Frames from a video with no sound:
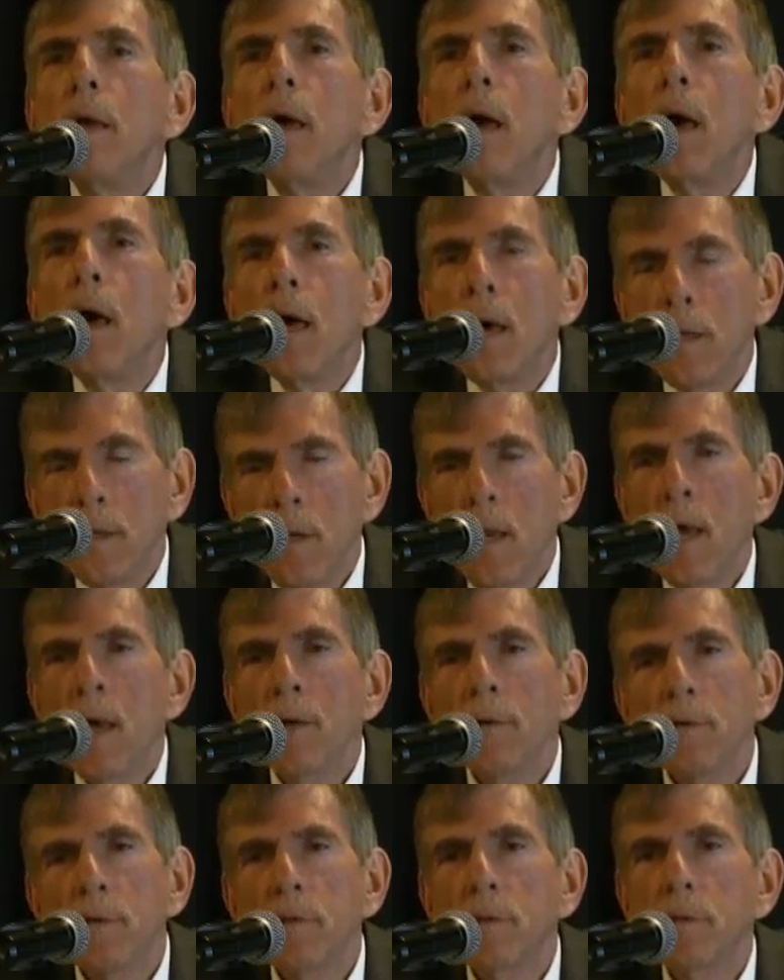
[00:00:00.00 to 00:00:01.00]

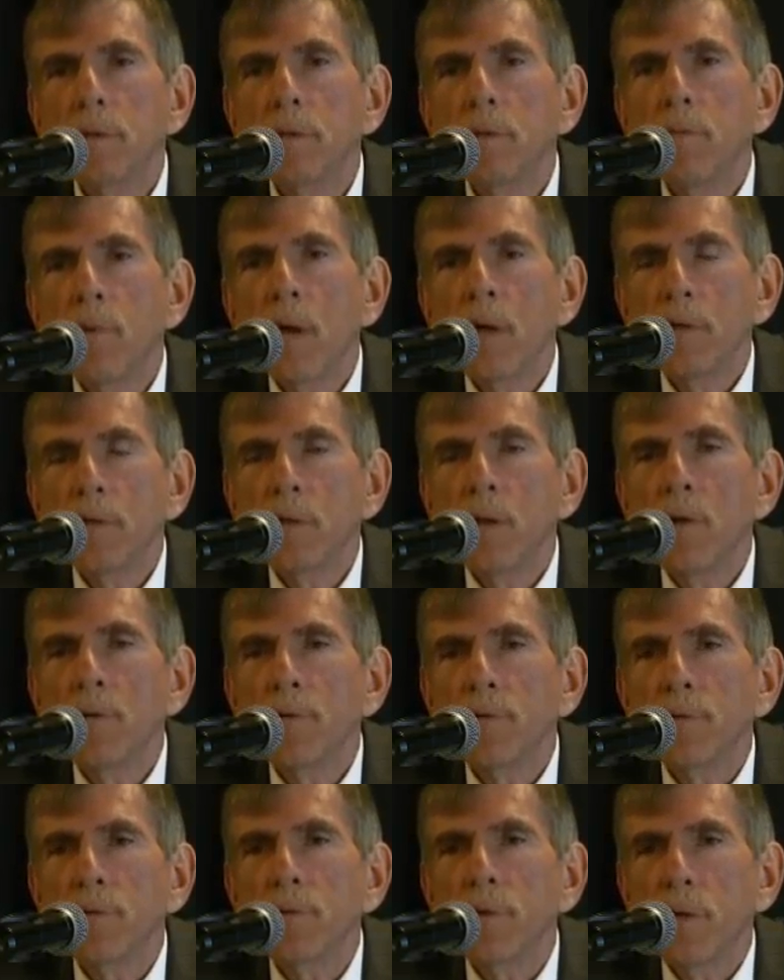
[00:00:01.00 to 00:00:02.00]
announced by
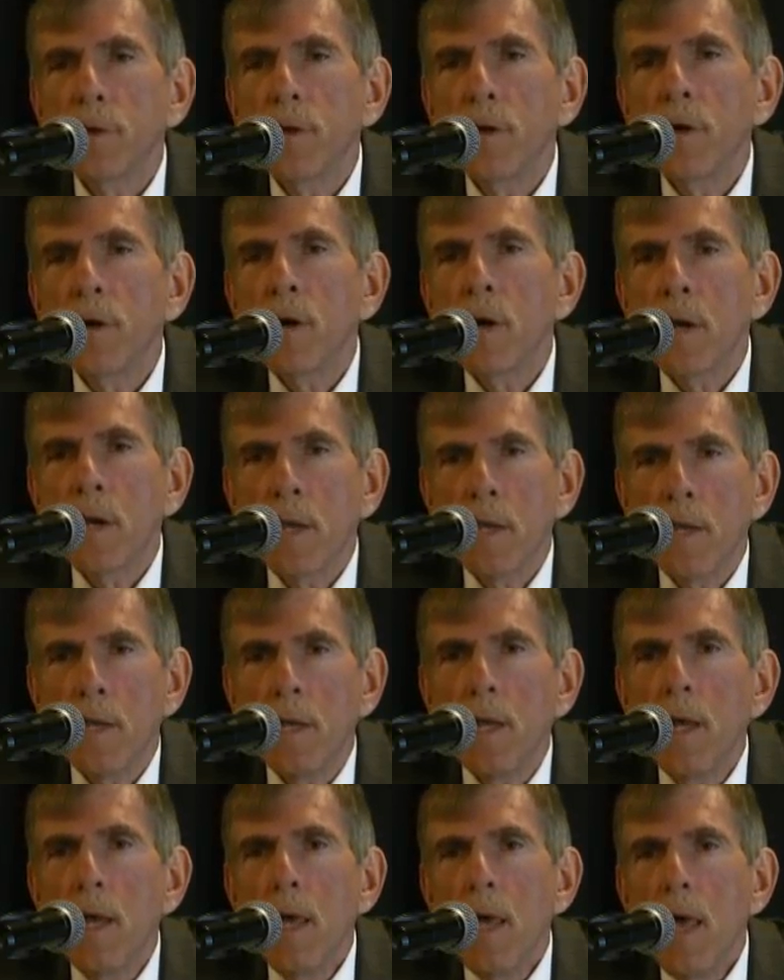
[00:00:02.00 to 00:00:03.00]
Social Security,
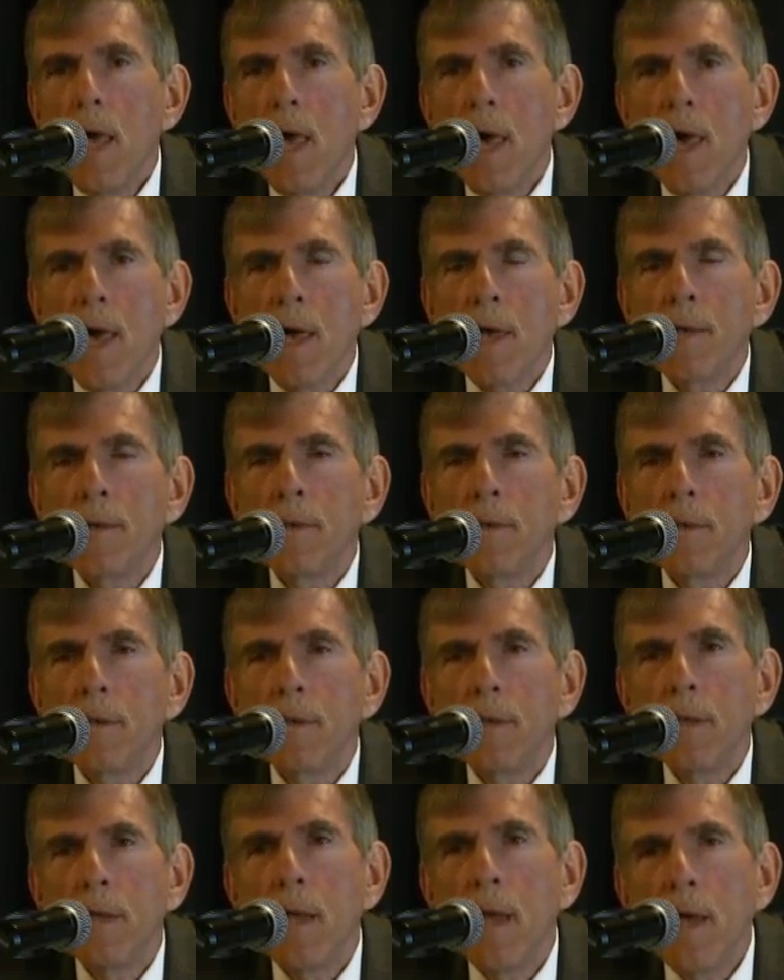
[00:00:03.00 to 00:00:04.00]
and
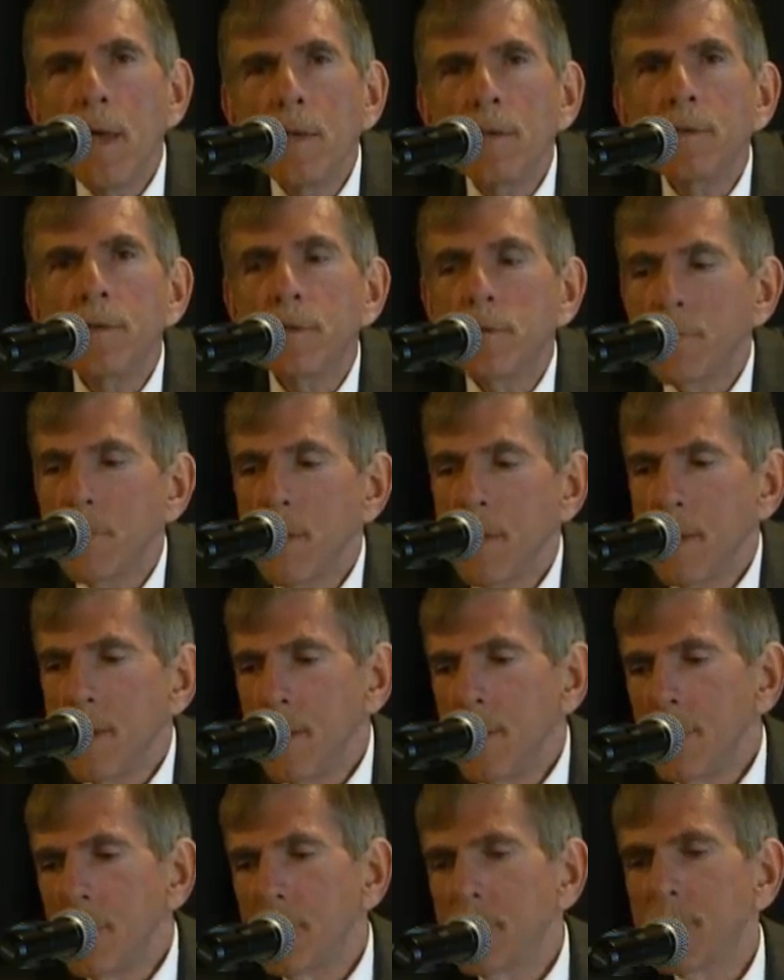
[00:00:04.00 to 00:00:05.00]
the answer
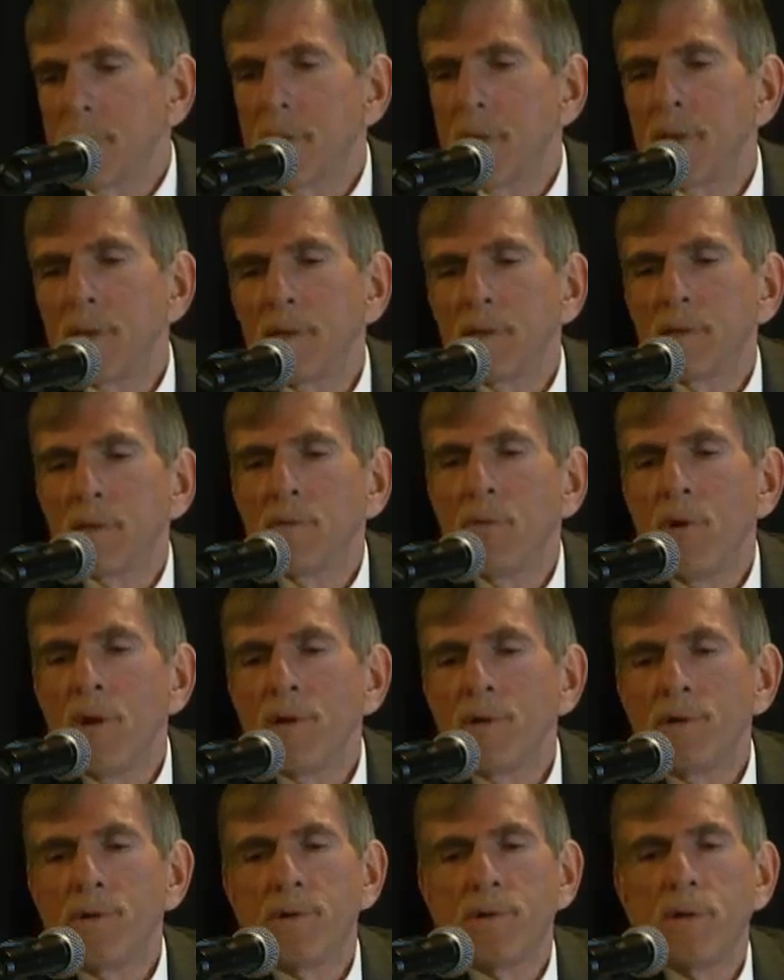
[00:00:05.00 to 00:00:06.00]
is to this
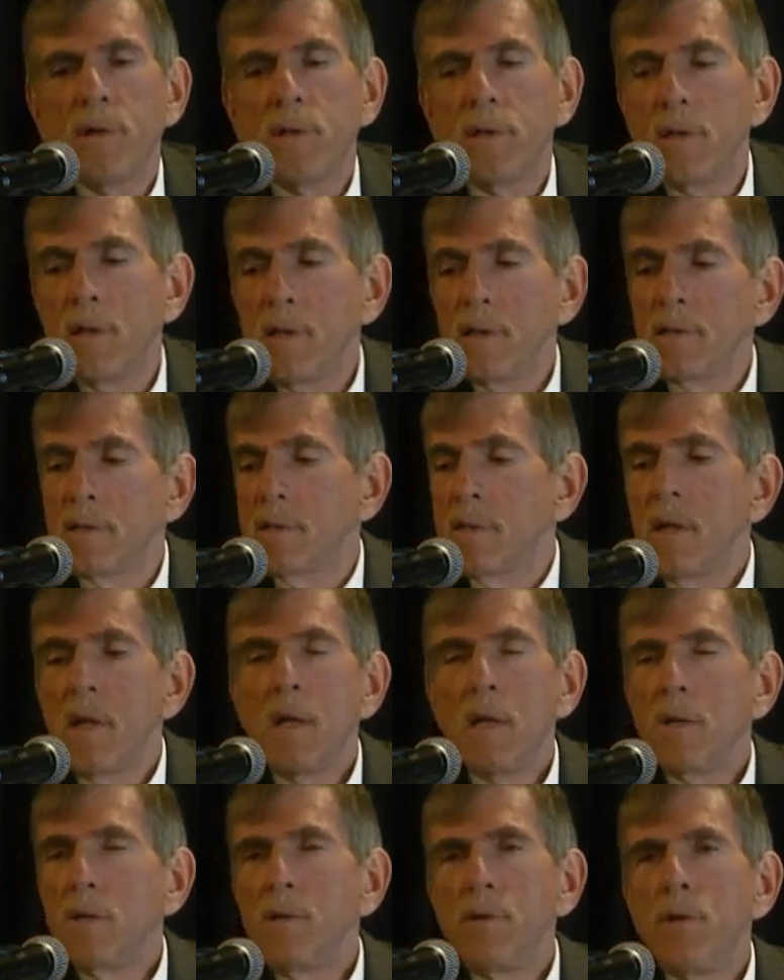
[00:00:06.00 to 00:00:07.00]
question is
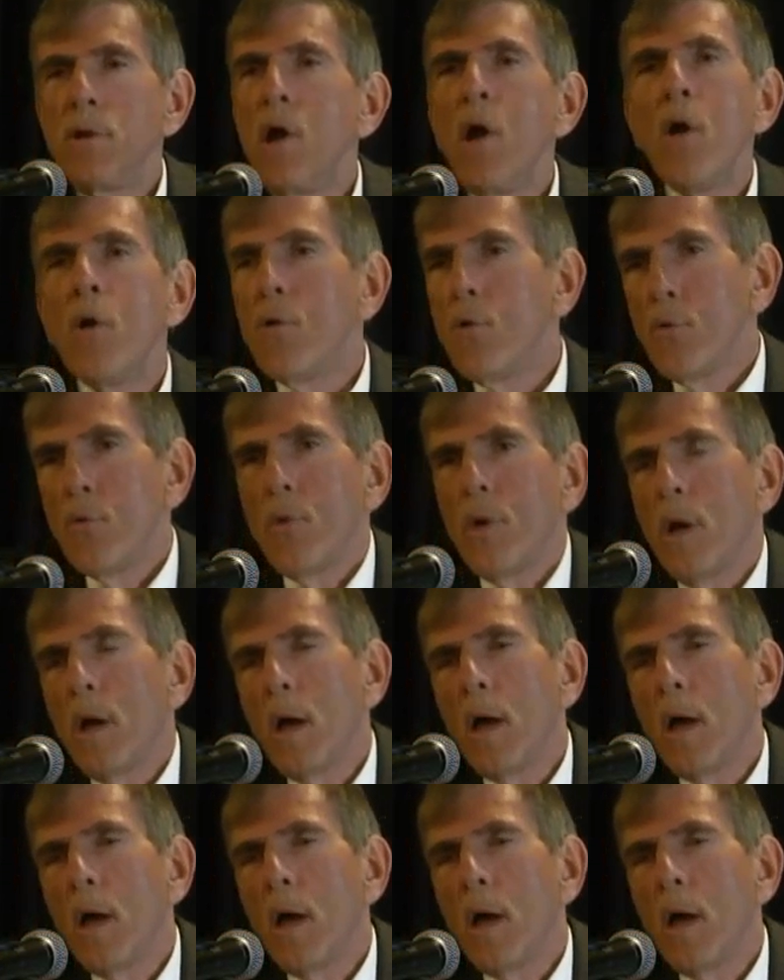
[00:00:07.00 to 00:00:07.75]
no.